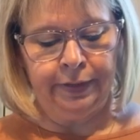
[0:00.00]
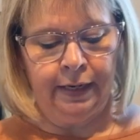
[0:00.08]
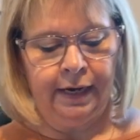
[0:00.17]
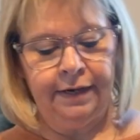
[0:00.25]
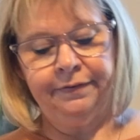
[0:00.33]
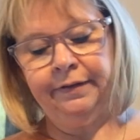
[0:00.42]

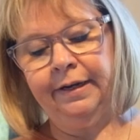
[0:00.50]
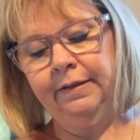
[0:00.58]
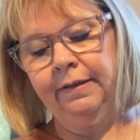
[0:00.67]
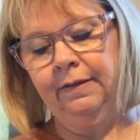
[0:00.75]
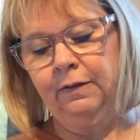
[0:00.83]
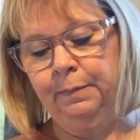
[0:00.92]
I selected
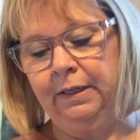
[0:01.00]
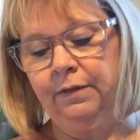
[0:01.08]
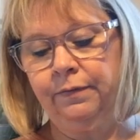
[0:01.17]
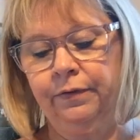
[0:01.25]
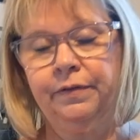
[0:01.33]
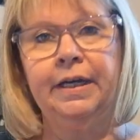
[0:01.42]
this piece
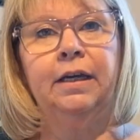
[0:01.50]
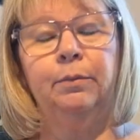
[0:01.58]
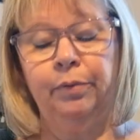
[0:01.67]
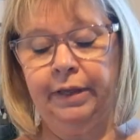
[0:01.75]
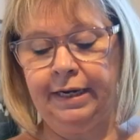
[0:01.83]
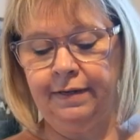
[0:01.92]
for second
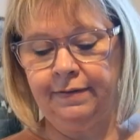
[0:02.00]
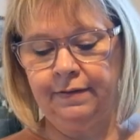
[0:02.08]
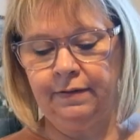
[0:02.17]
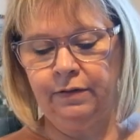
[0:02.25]
place